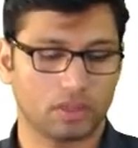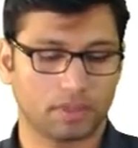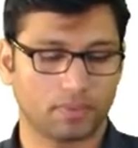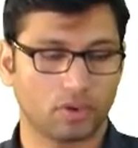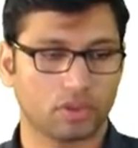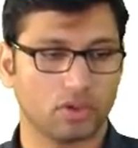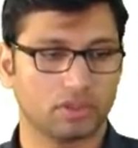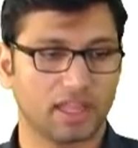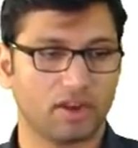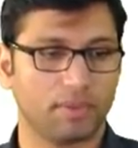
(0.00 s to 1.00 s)

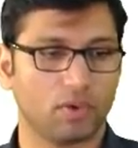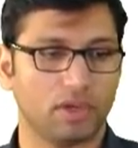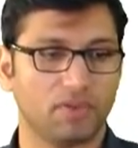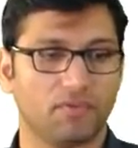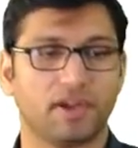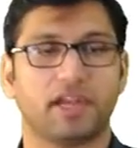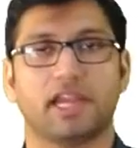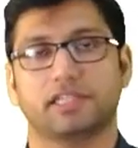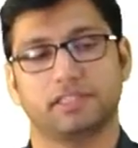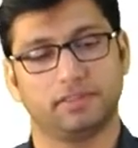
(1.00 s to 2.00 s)
so there will be only
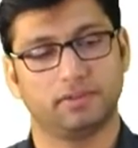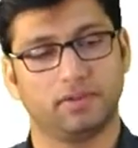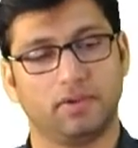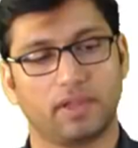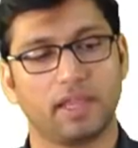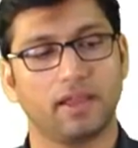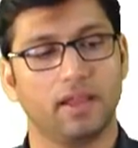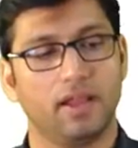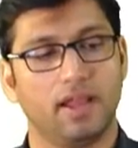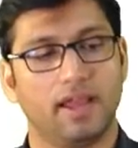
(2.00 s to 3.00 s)
one reaction.
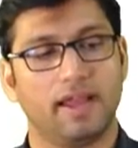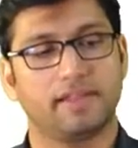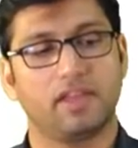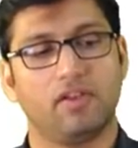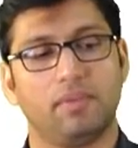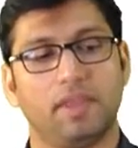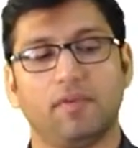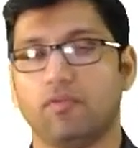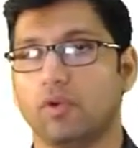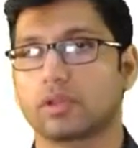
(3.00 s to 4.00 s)
Okay, and there
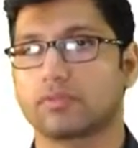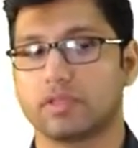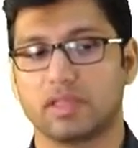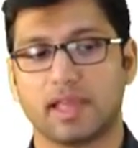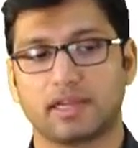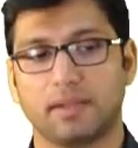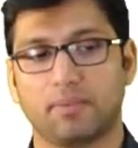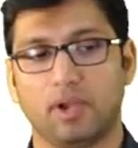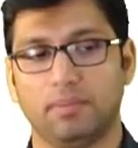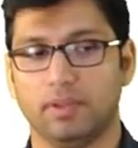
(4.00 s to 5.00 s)
will be a force which is
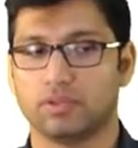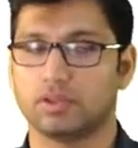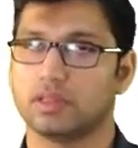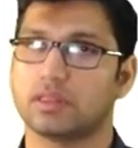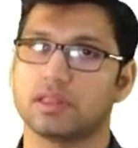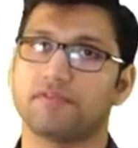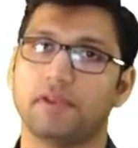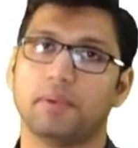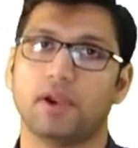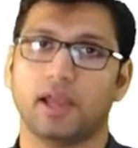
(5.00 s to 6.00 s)
acting point B. So this is
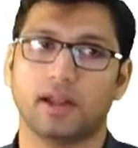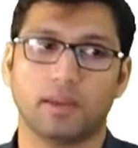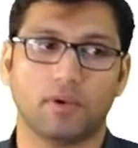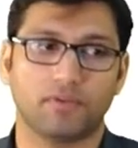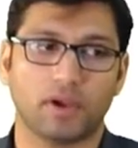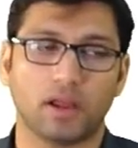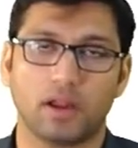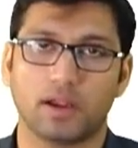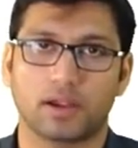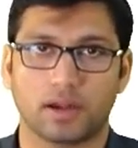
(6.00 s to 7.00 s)
the free body diagram of
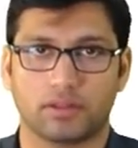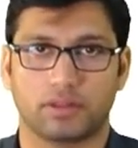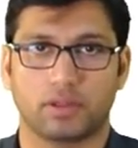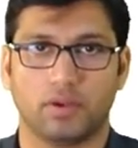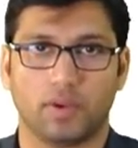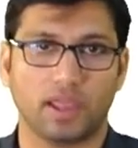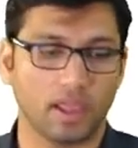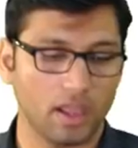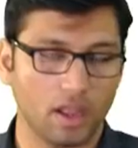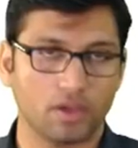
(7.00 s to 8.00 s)
a truss.
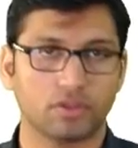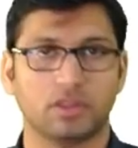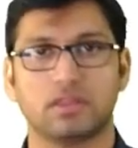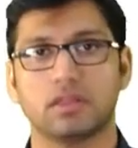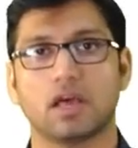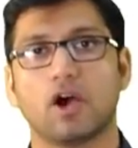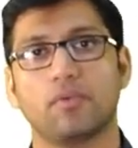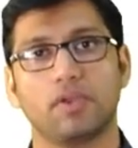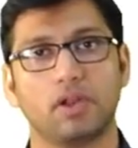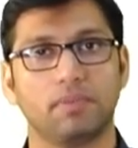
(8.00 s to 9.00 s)
Okay, so this is
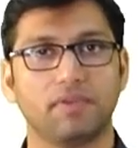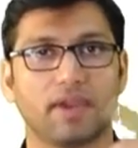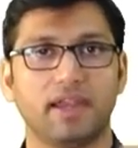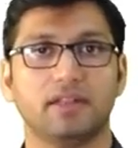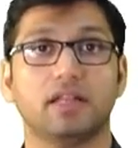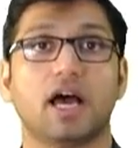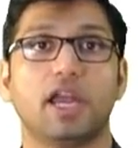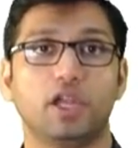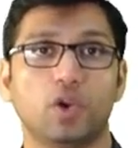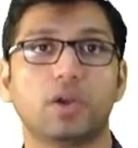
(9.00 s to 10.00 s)
how we will be finding
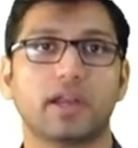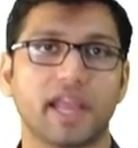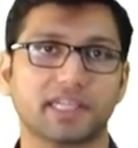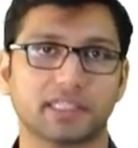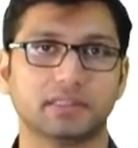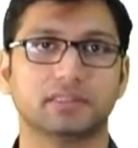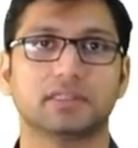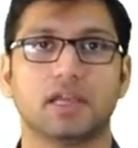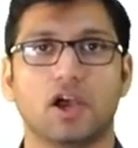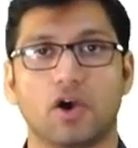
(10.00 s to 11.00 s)
the unknown
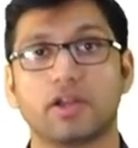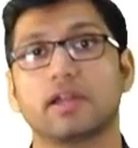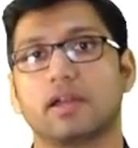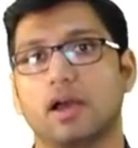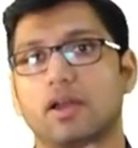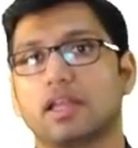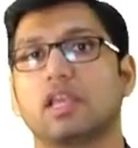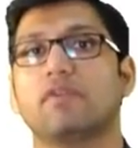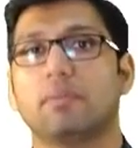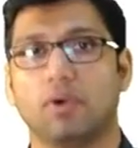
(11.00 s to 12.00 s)
reactions on
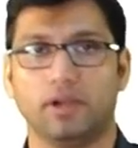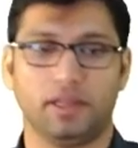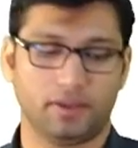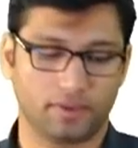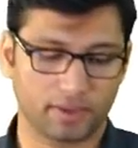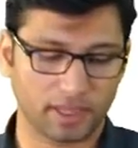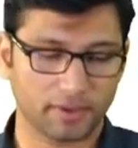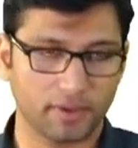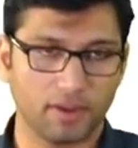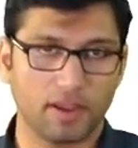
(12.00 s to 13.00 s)
a given body.
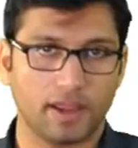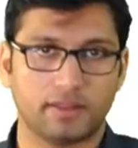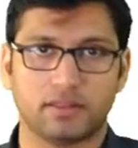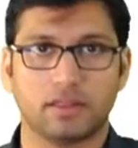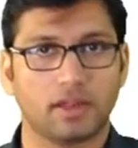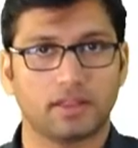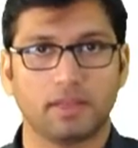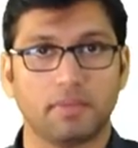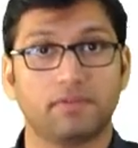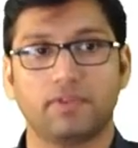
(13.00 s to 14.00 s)
Okay, and this is
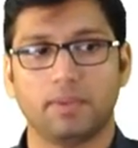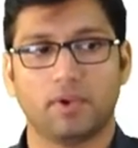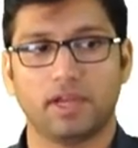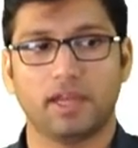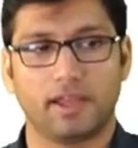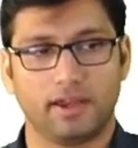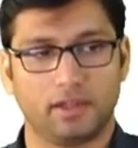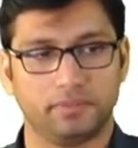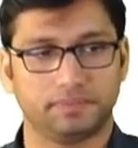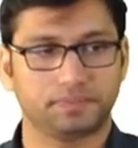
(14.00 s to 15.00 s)
nothing but free body
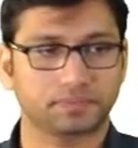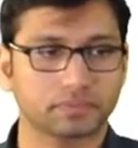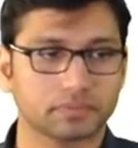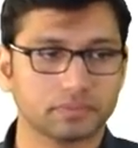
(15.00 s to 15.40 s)
diagram.